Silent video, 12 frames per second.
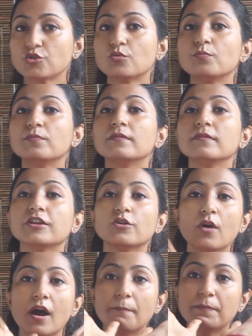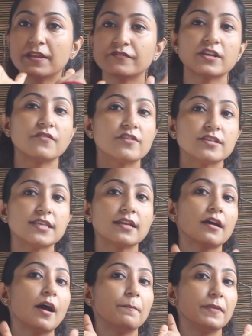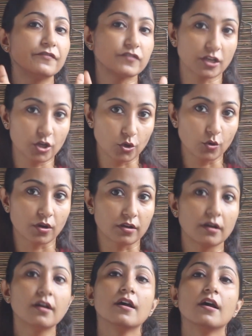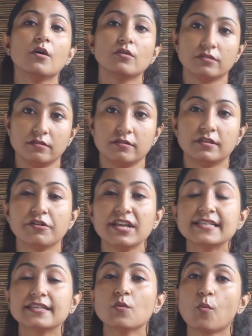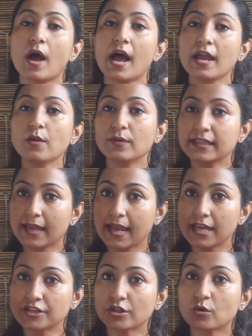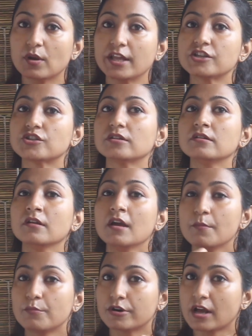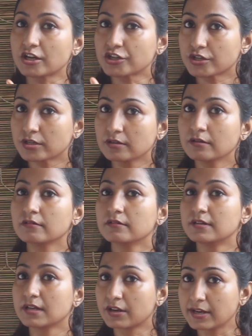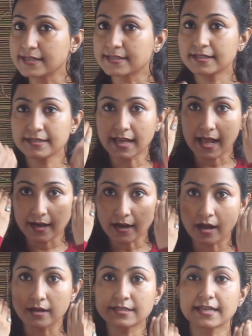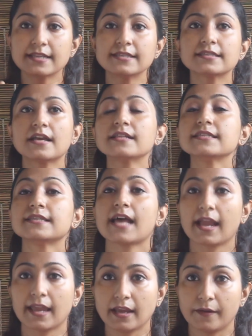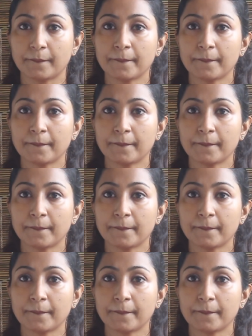to, give us that uplifting look. The reason why with age the collagen production decreases and our skin starts sagging.